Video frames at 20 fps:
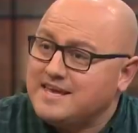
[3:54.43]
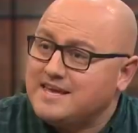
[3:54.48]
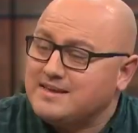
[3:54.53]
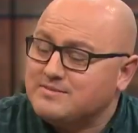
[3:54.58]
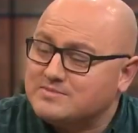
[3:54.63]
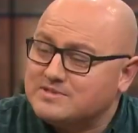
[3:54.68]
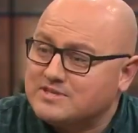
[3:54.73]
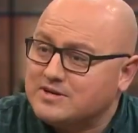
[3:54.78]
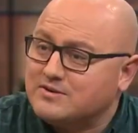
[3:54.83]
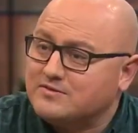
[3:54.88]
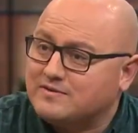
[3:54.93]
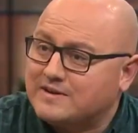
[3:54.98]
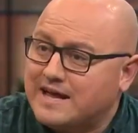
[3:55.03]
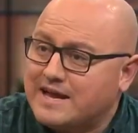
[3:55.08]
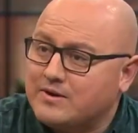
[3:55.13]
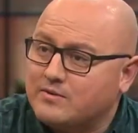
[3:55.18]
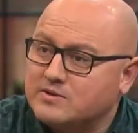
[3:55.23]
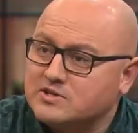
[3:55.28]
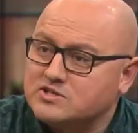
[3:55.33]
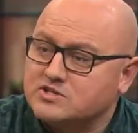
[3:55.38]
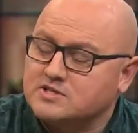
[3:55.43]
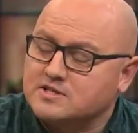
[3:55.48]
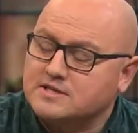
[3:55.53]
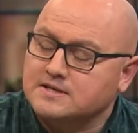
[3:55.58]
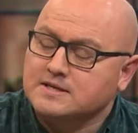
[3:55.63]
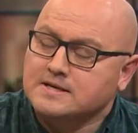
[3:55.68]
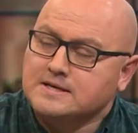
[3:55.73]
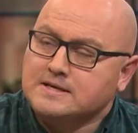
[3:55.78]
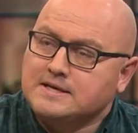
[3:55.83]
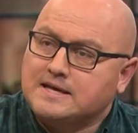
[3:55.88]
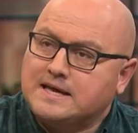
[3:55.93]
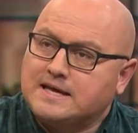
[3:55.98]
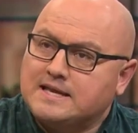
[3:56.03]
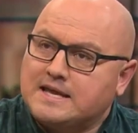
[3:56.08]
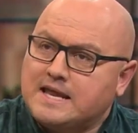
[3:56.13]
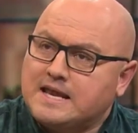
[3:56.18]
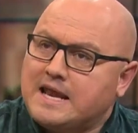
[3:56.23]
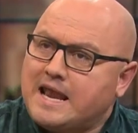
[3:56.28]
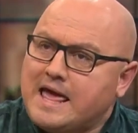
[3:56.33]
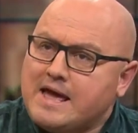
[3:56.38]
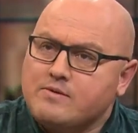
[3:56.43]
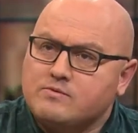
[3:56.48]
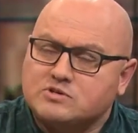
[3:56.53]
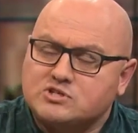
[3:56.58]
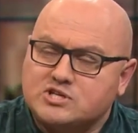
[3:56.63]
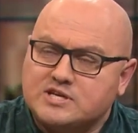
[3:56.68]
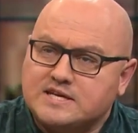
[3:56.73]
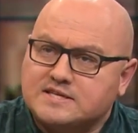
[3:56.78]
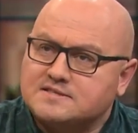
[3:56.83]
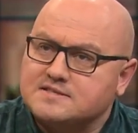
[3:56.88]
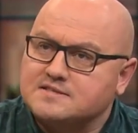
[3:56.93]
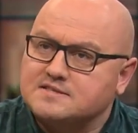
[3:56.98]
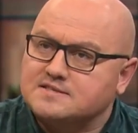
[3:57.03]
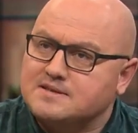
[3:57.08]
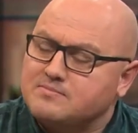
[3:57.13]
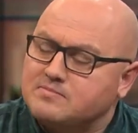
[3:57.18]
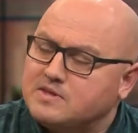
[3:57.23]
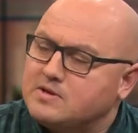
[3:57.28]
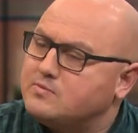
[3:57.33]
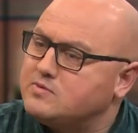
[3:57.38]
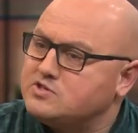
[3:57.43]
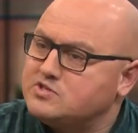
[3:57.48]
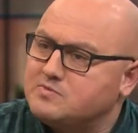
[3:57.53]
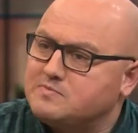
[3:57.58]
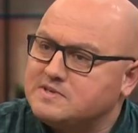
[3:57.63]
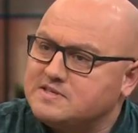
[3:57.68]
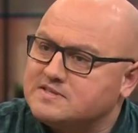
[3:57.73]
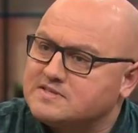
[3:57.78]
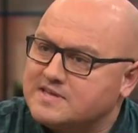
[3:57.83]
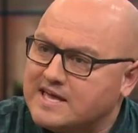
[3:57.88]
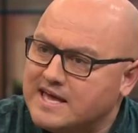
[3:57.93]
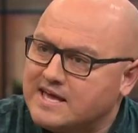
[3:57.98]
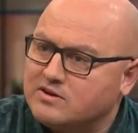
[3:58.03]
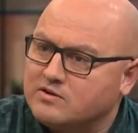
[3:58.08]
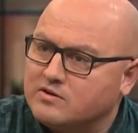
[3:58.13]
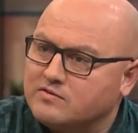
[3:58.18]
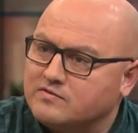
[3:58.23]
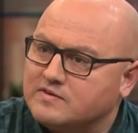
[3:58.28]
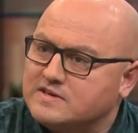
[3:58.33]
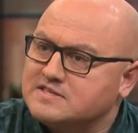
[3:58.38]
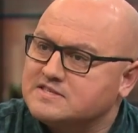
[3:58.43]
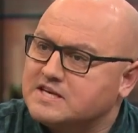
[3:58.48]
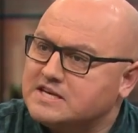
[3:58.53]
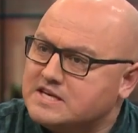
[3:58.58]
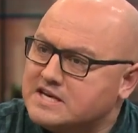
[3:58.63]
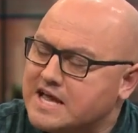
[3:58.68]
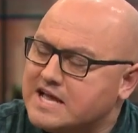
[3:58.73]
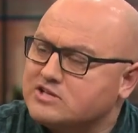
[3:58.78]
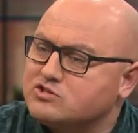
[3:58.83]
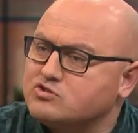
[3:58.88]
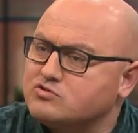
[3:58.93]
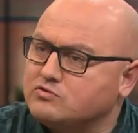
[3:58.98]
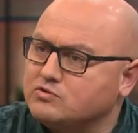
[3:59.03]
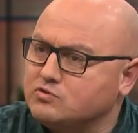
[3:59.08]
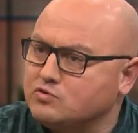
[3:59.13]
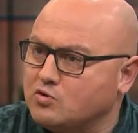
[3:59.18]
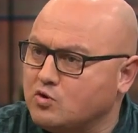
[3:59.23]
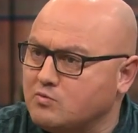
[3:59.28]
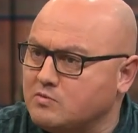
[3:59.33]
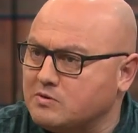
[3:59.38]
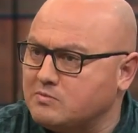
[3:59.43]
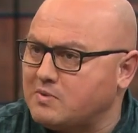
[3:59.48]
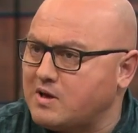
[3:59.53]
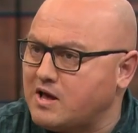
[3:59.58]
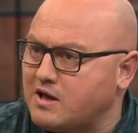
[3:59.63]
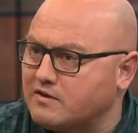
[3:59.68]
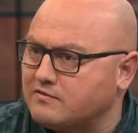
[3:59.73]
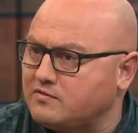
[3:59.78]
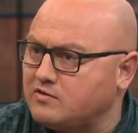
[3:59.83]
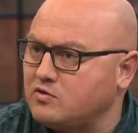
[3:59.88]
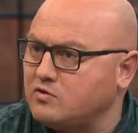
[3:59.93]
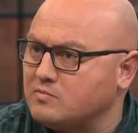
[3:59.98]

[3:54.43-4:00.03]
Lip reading: he himself languished. And languishing isn't something we should be scared of. It's a natural, normal part of